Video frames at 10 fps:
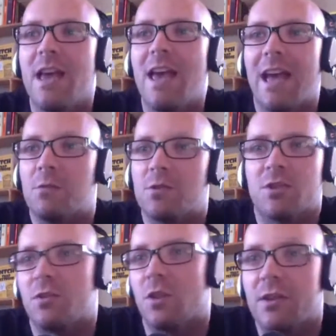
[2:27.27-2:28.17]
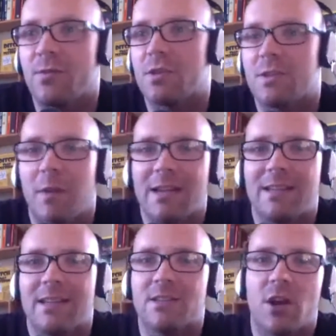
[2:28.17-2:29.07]
and was just looking for some
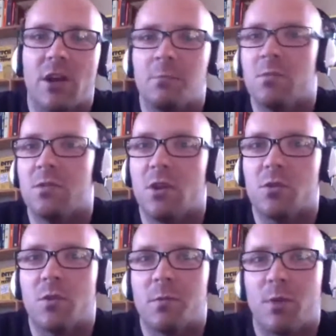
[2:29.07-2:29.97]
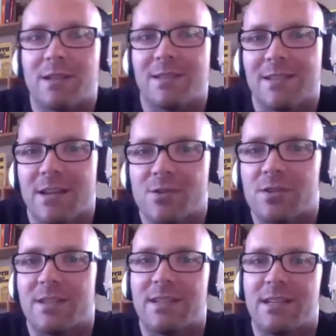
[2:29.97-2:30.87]
ideas on, doing presentations to
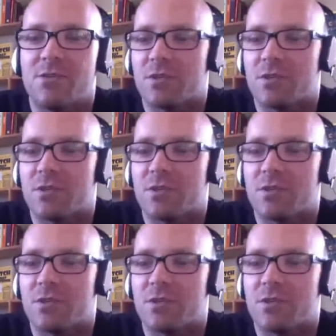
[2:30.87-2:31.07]
teachers.